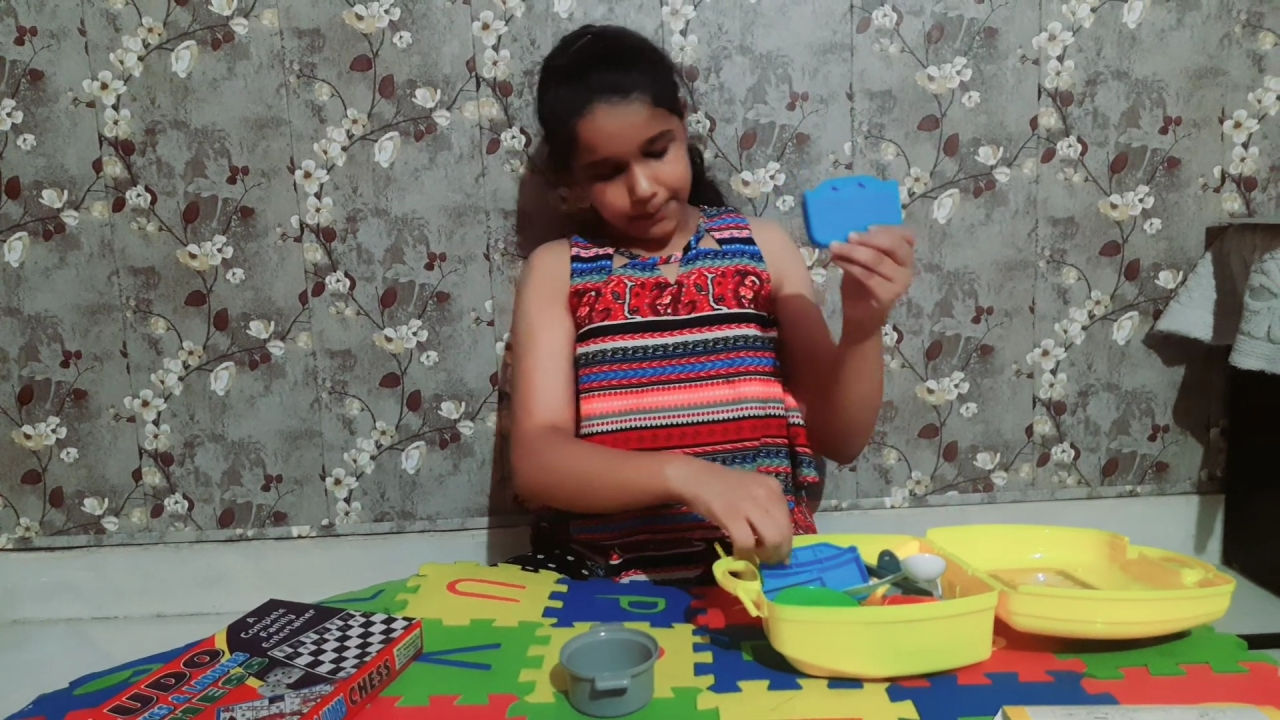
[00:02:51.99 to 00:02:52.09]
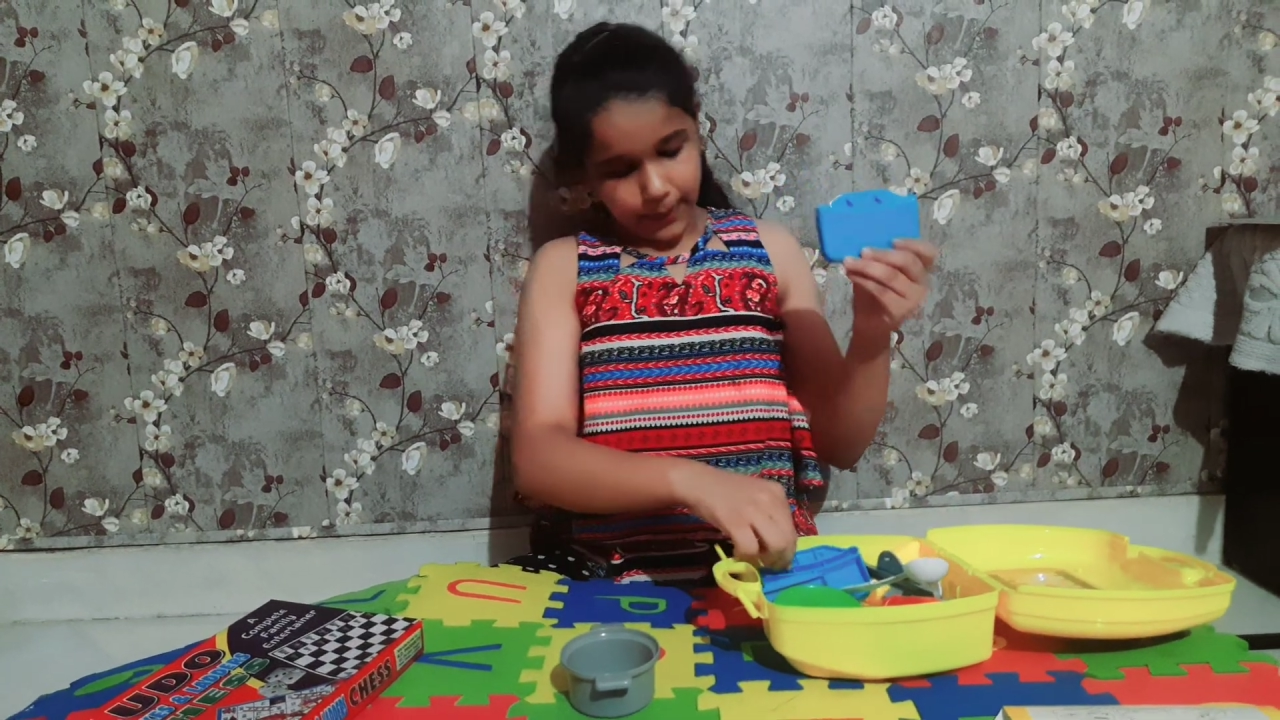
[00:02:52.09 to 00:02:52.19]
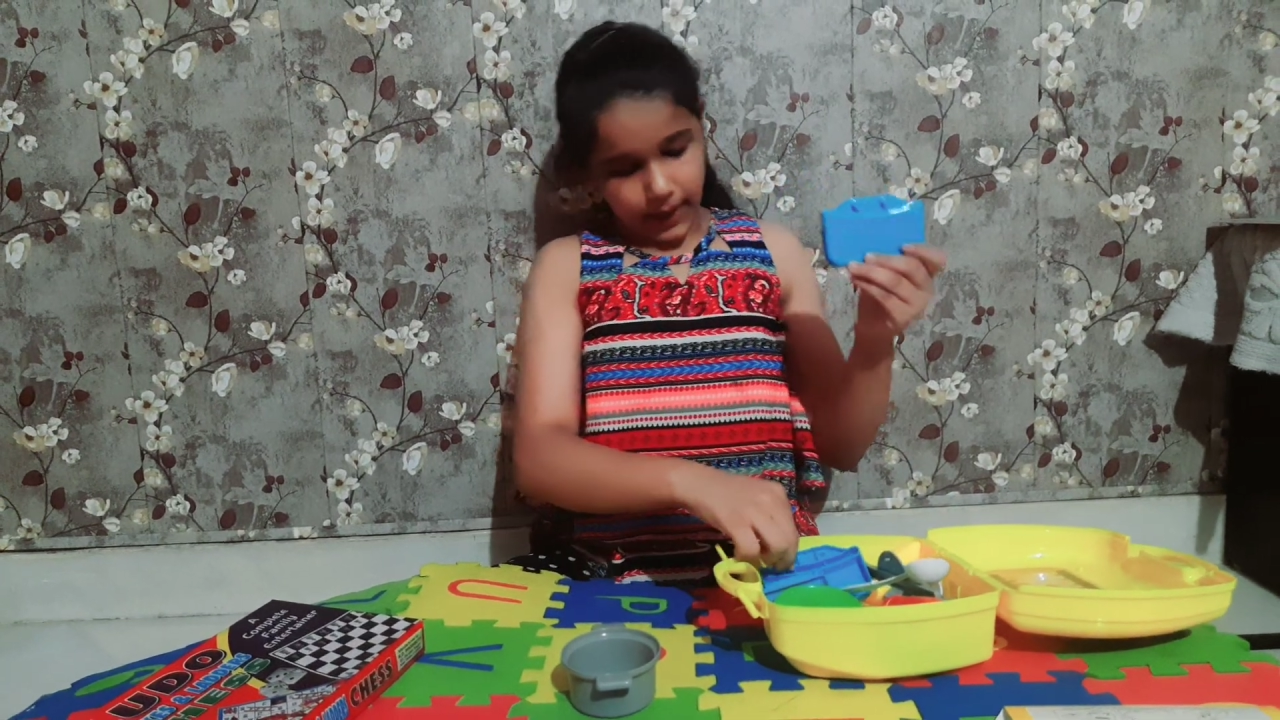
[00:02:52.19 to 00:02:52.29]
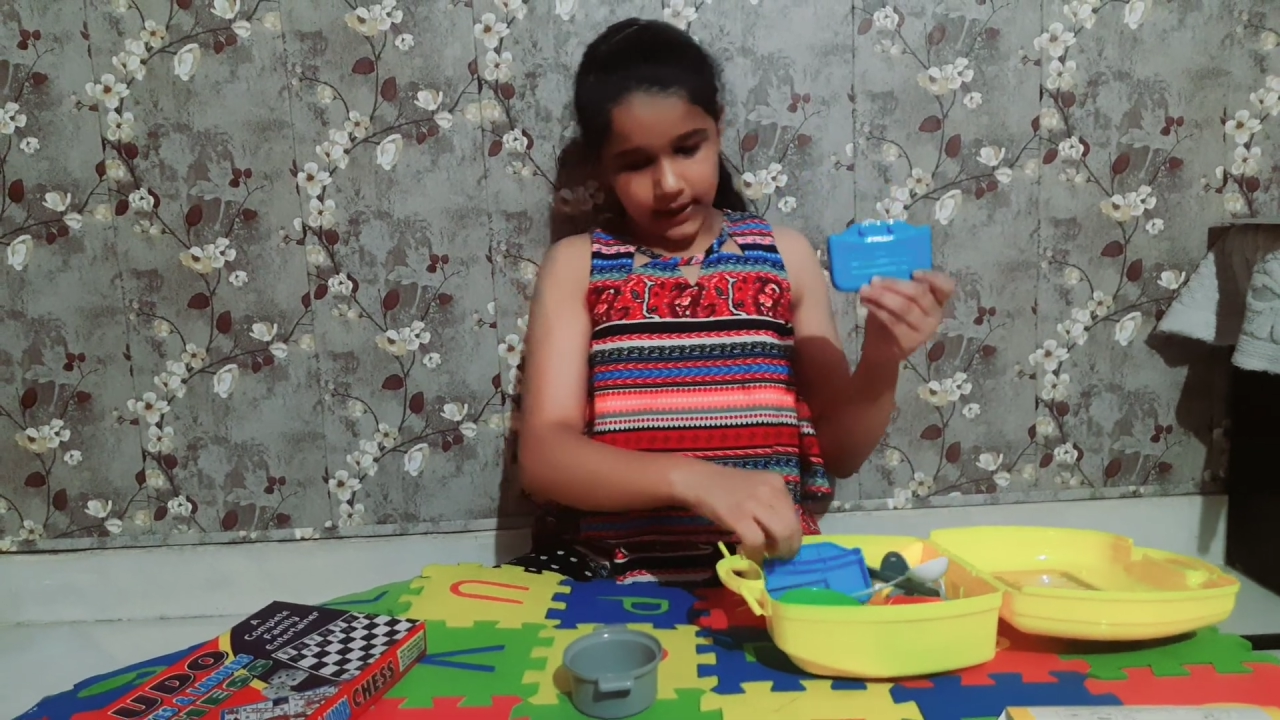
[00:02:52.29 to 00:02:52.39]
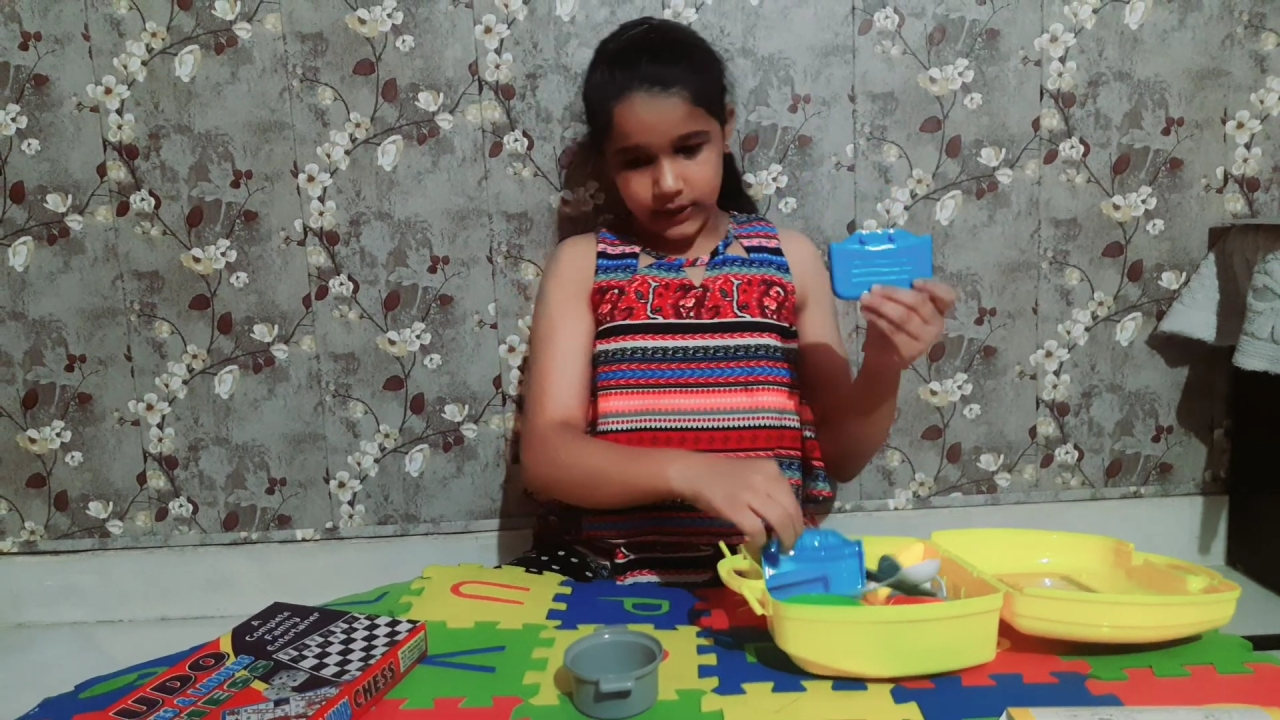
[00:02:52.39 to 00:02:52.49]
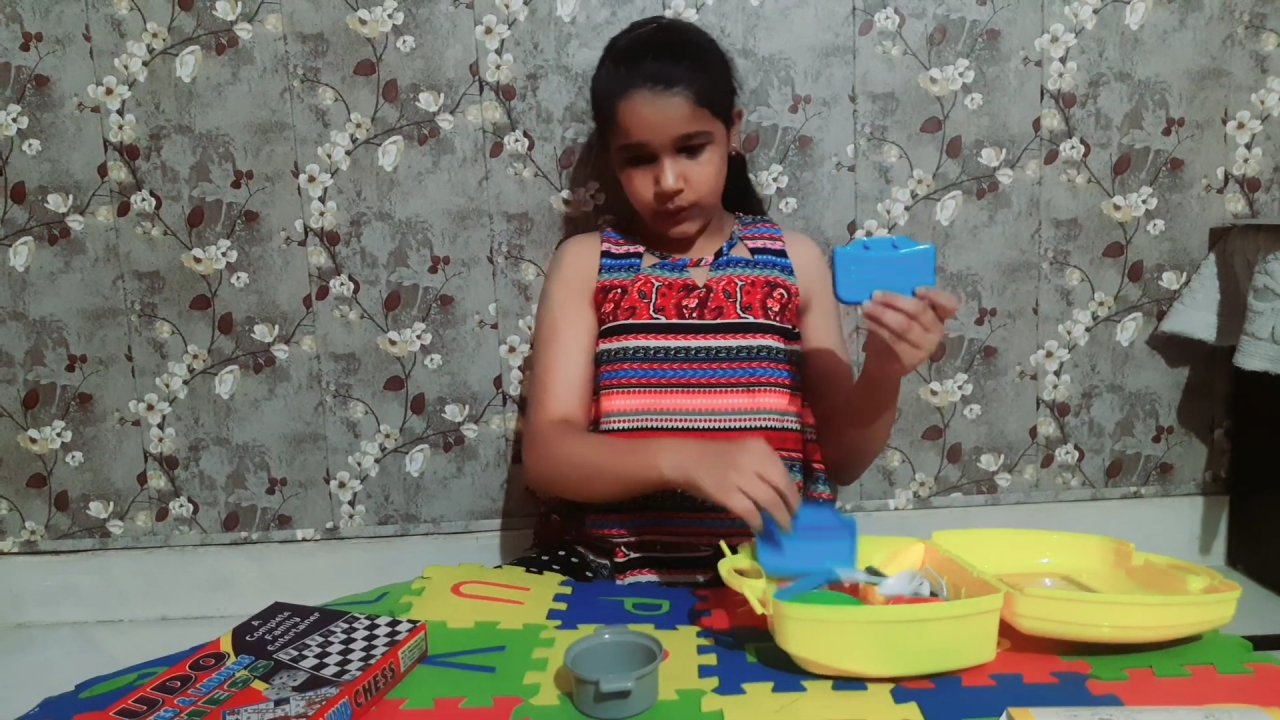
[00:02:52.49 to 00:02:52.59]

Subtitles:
parts